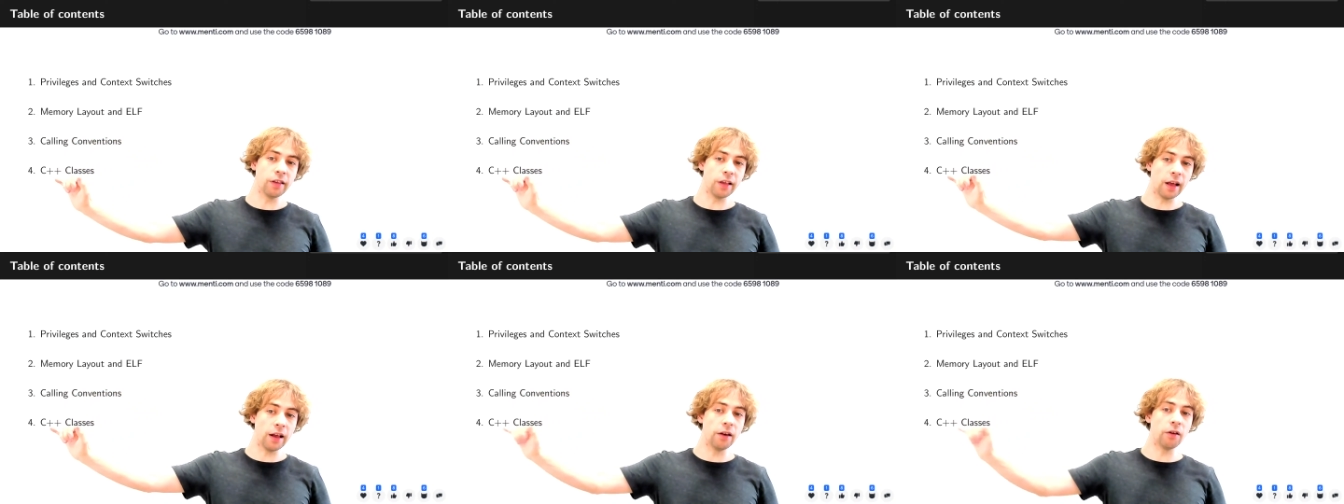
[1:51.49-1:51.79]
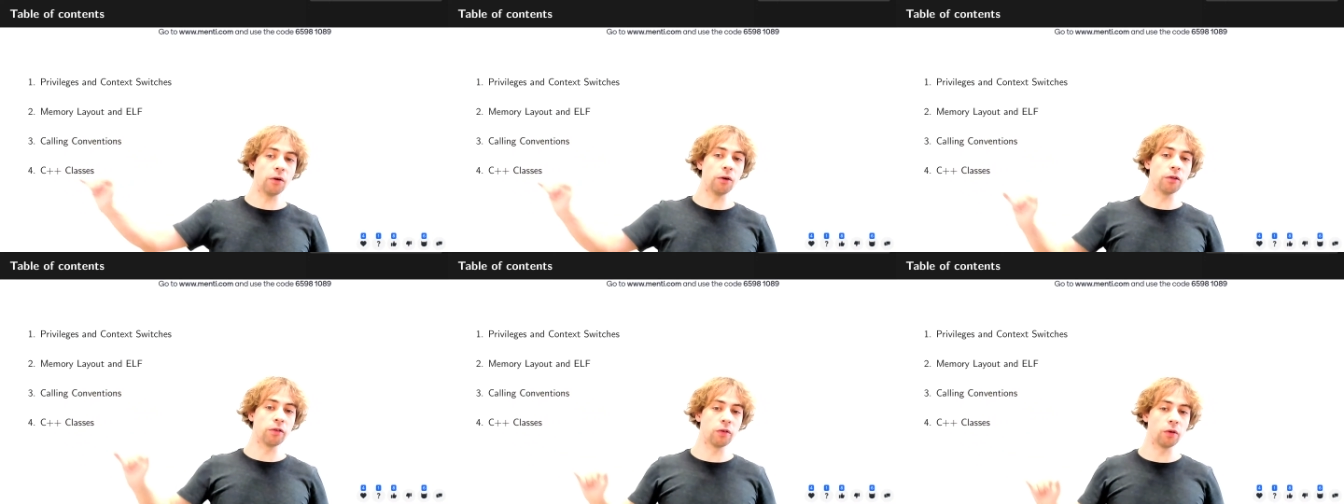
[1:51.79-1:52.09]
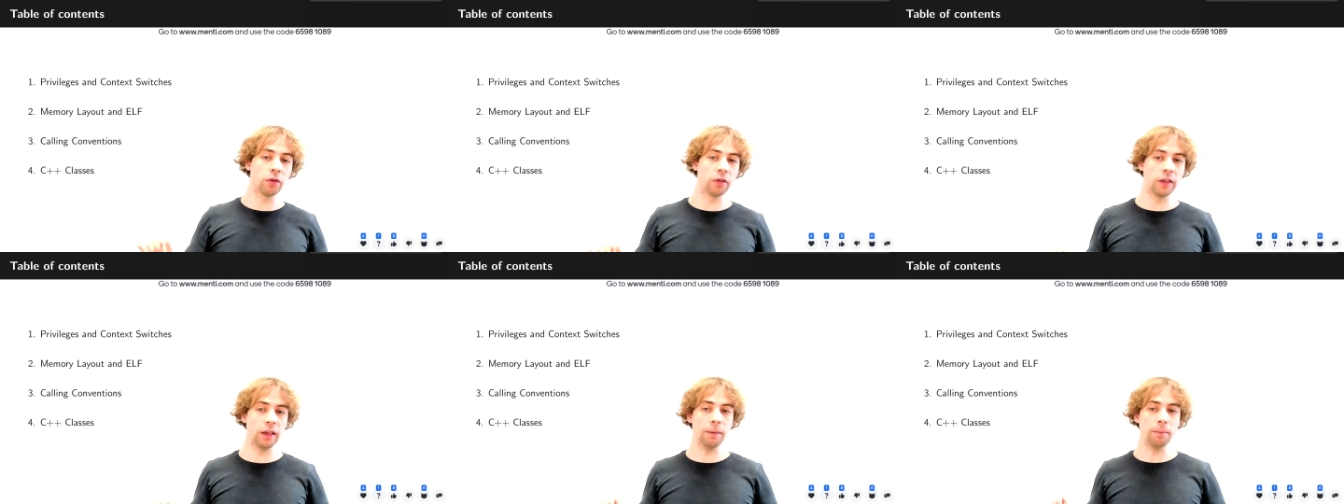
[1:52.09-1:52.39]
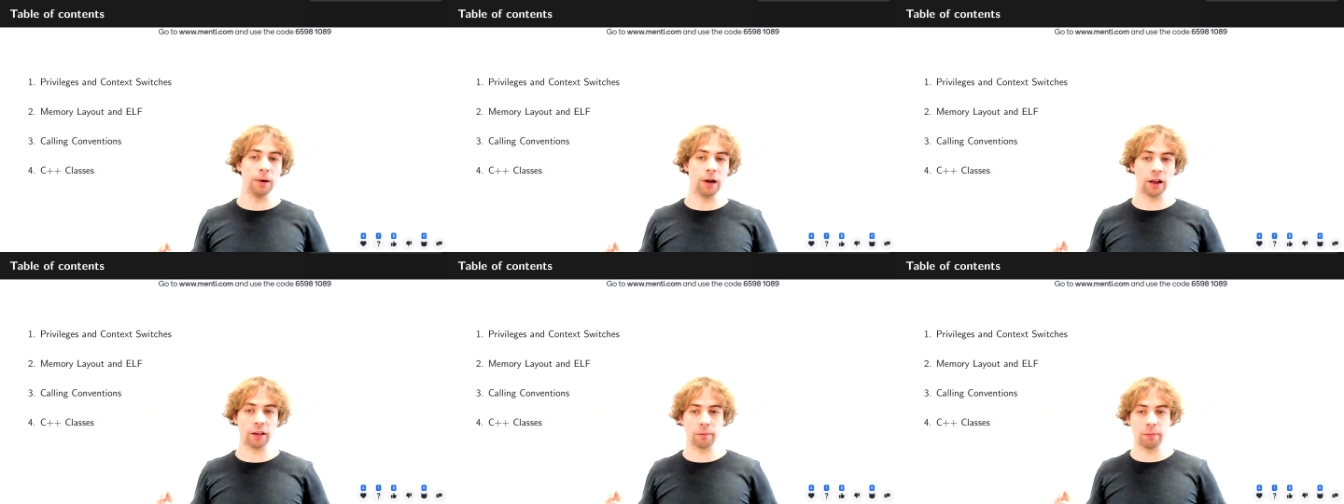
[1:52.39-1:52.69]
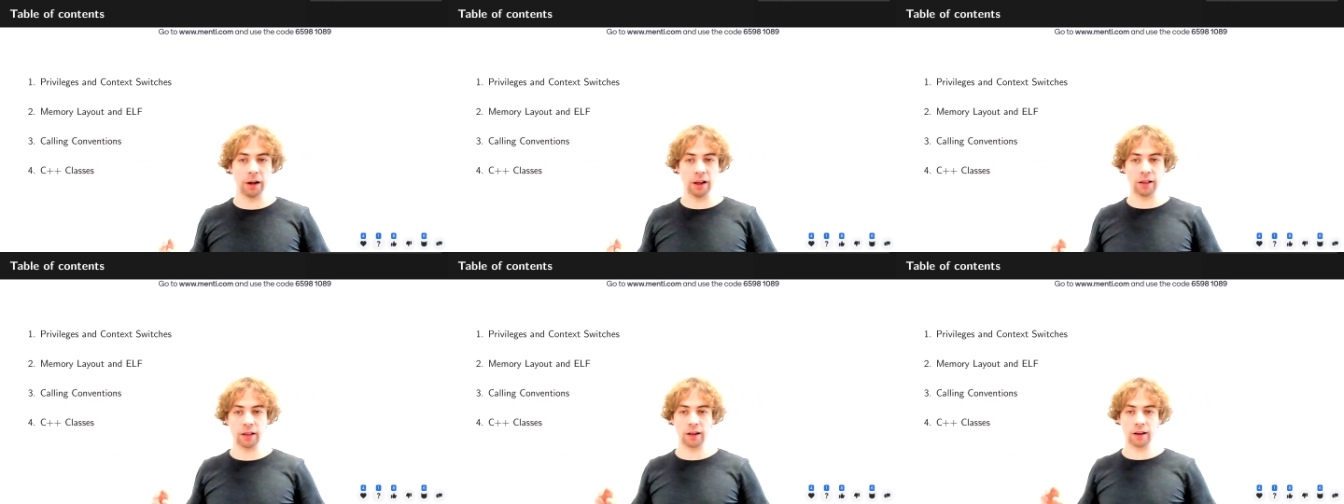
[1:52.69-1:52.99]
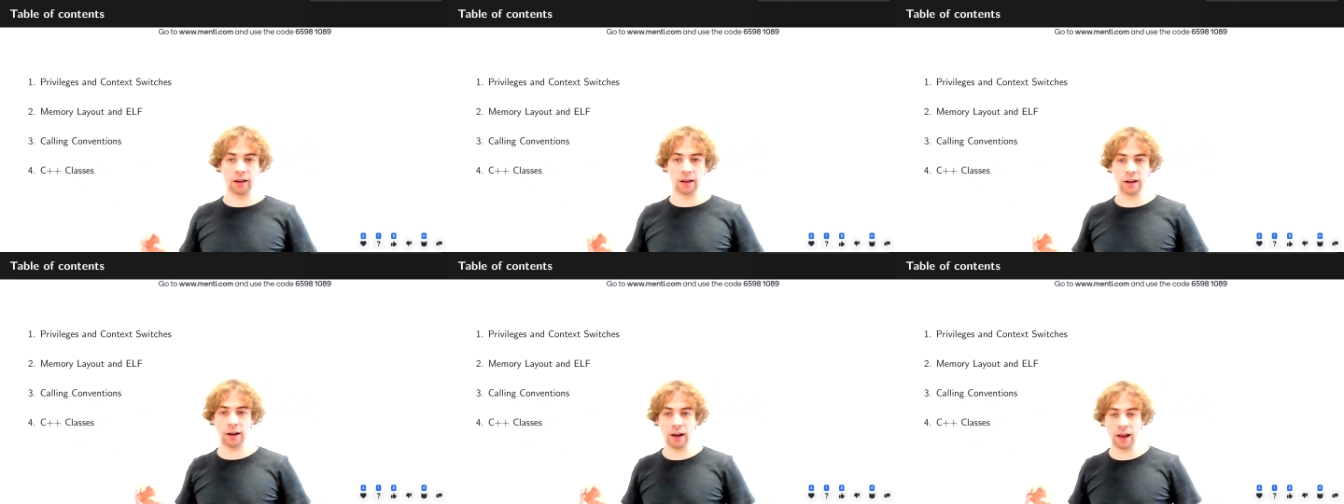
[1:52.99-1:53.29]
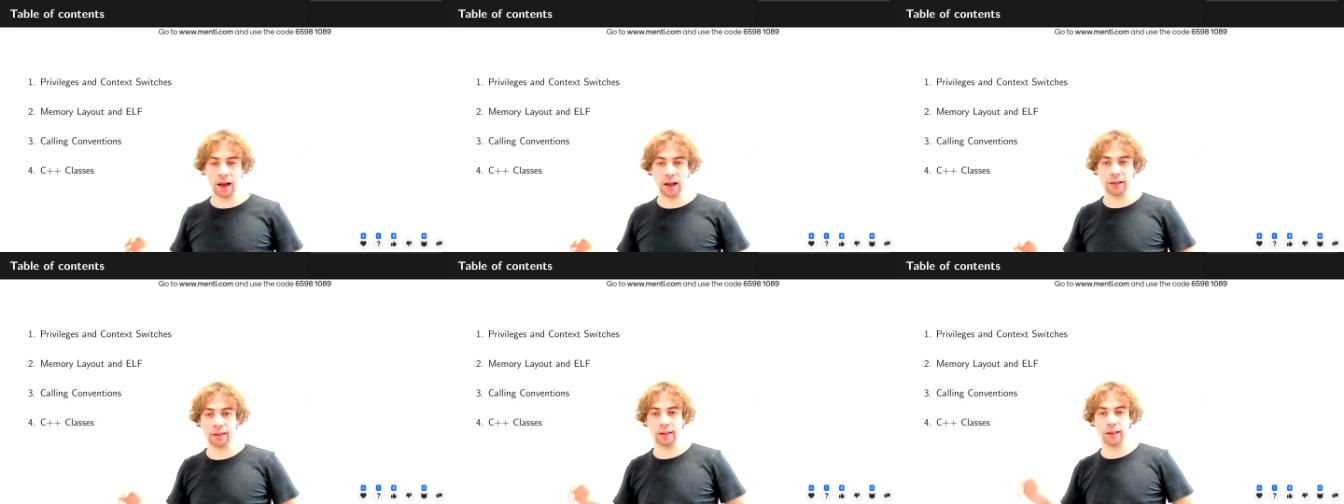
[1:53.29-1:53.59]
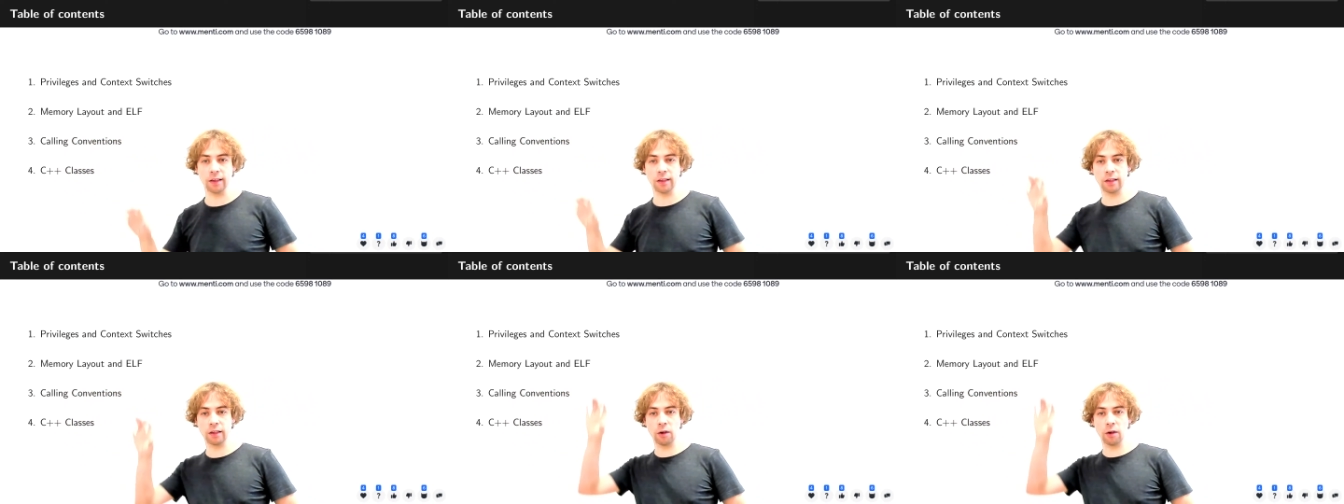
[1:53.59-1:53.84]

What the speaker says: and also C++ classes.